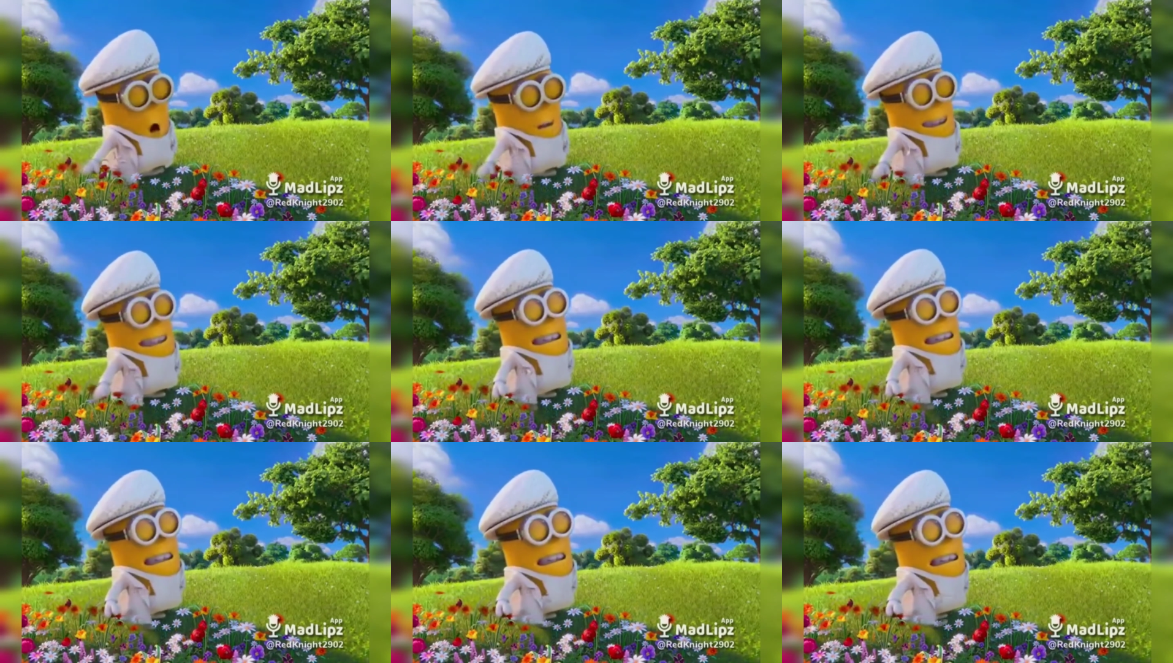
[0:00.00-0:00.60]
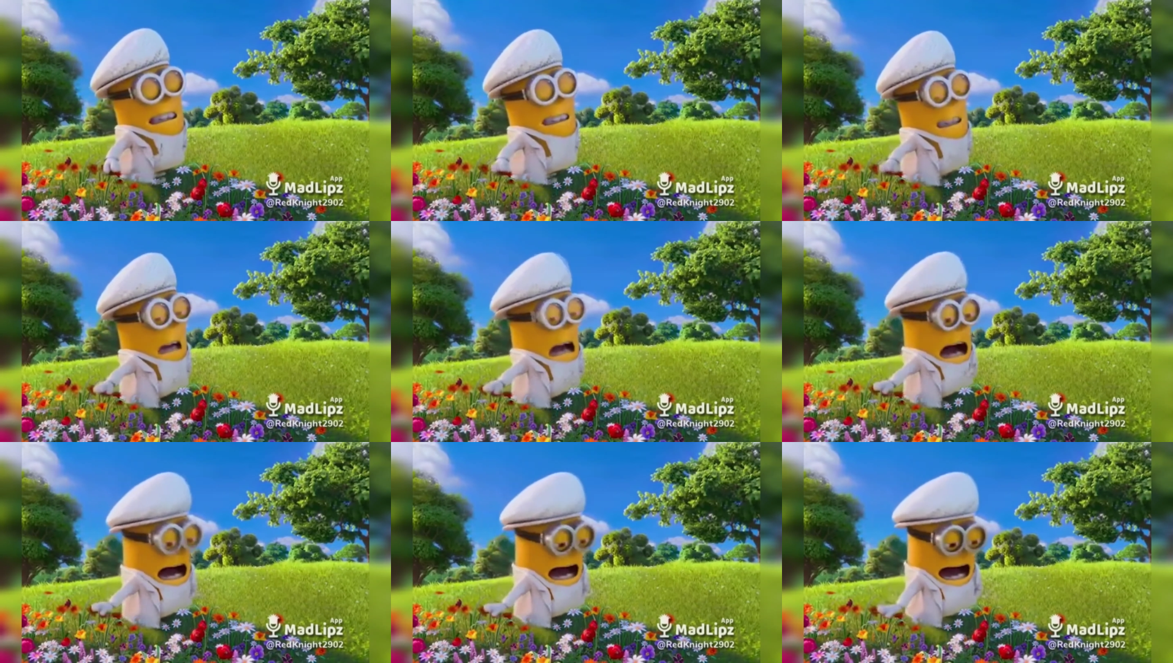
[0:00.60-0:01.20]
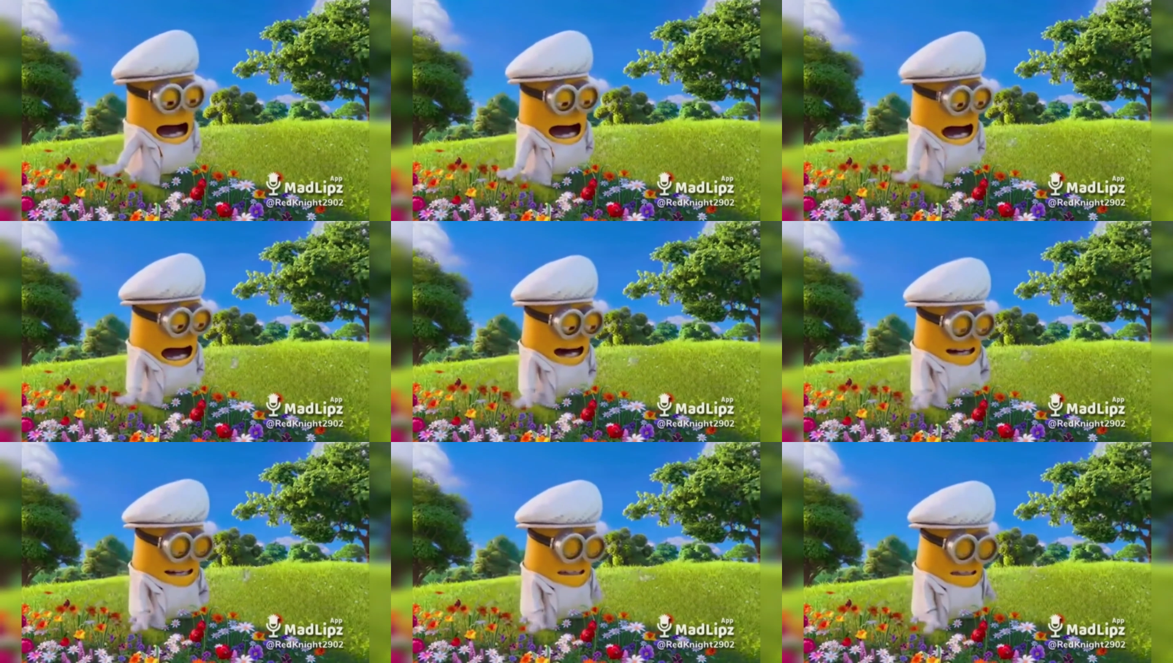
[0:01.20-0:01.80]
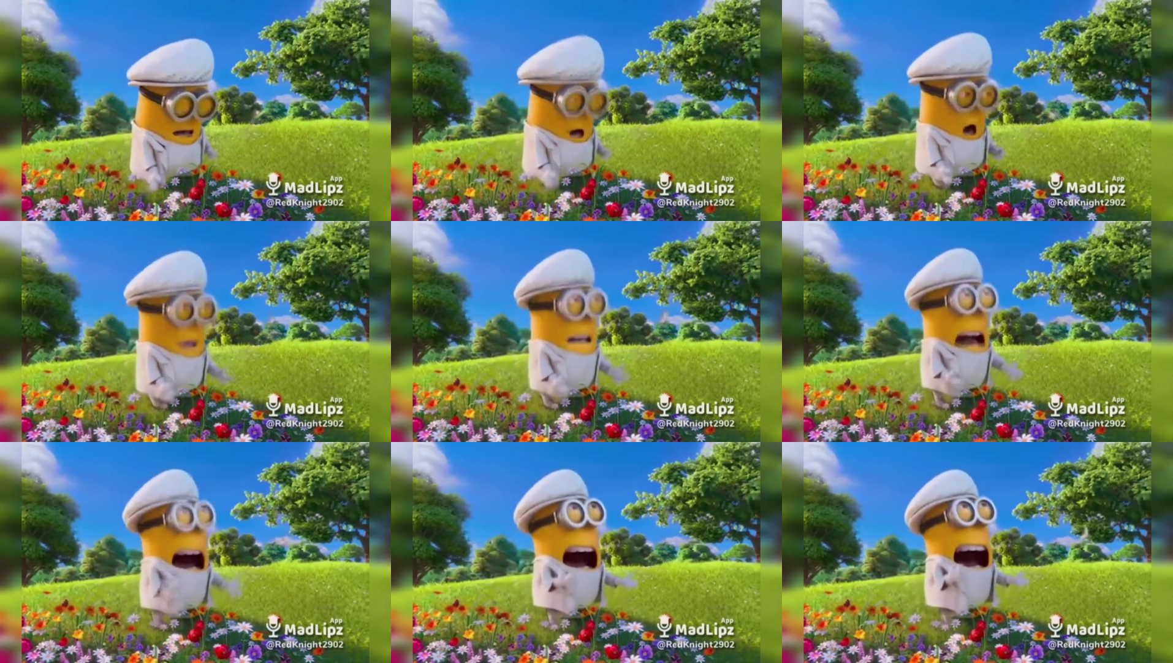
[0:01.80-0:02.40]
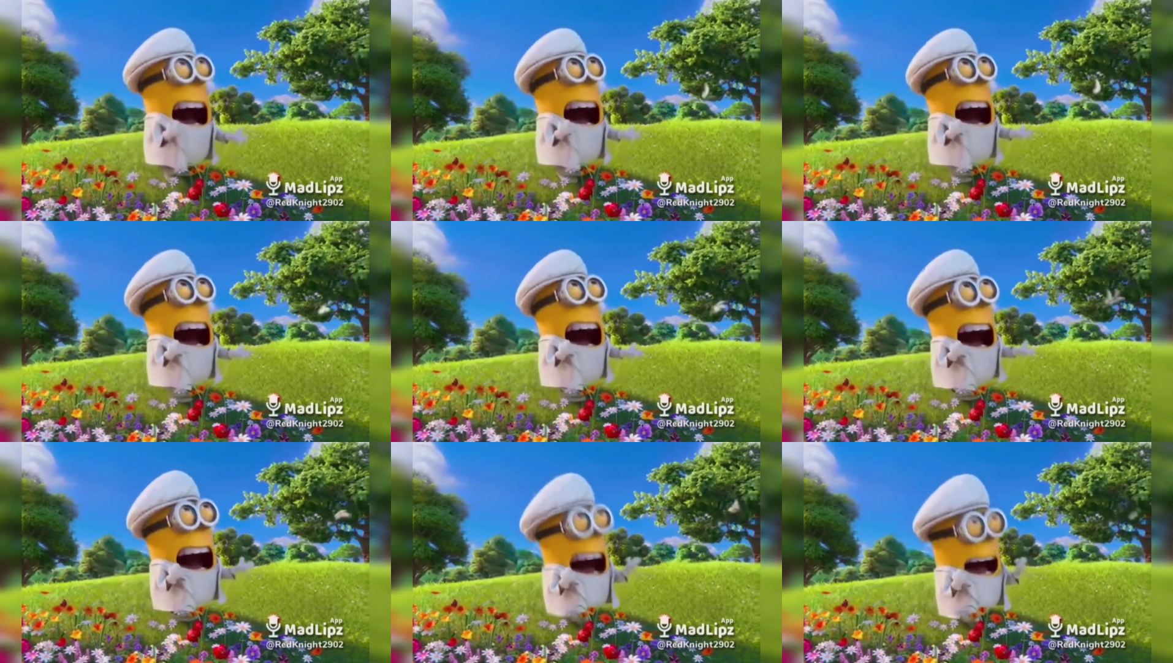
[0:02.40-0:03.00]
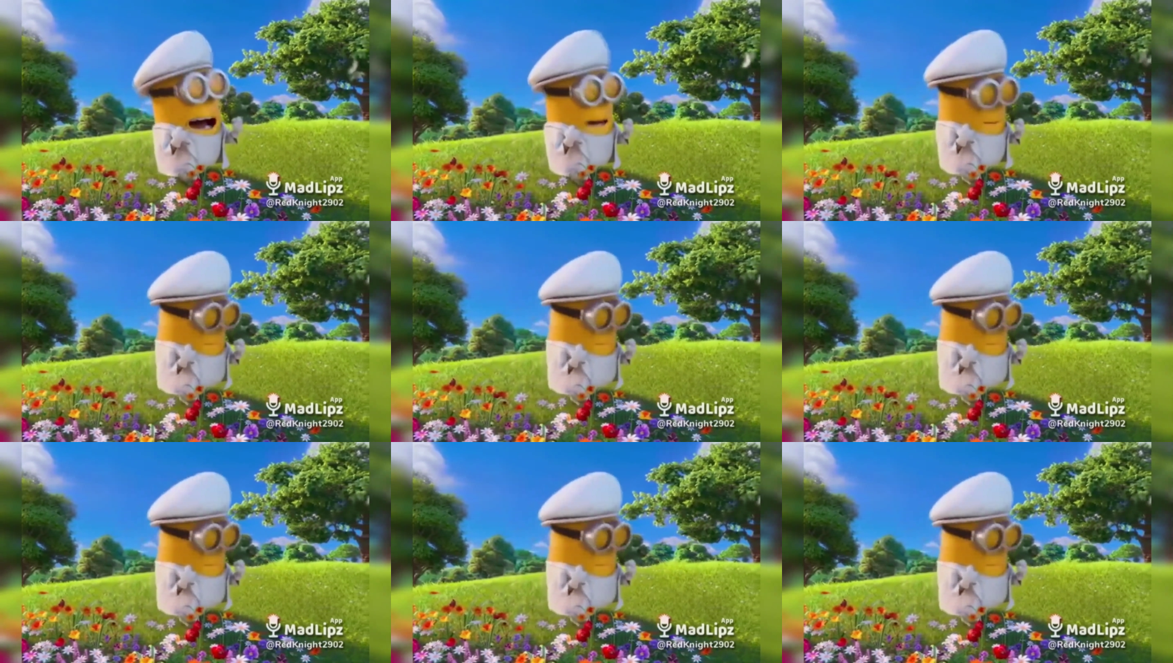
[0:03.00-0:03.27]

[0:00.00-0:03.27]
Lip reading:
Nobody's mouth can be seen.